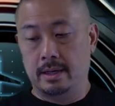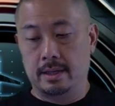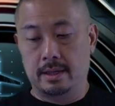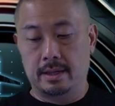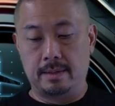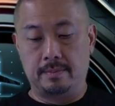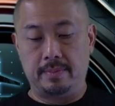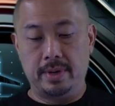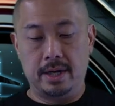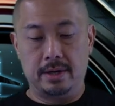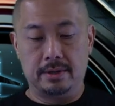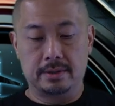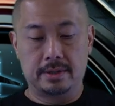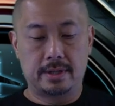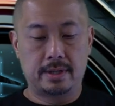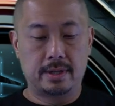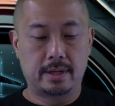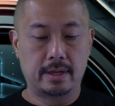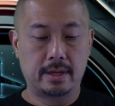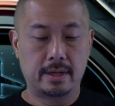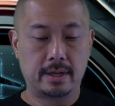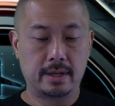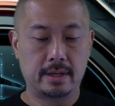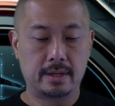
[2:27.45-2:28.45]
The belt,
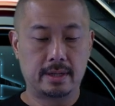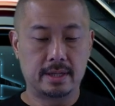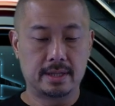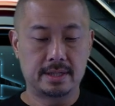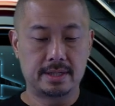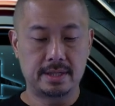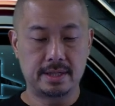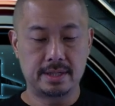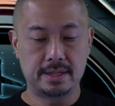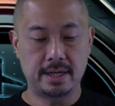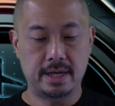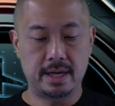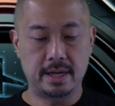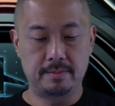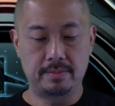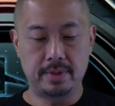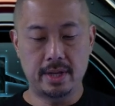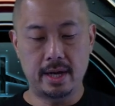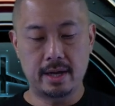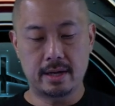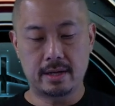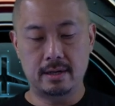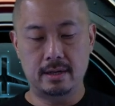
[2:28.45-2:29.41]
this is a Black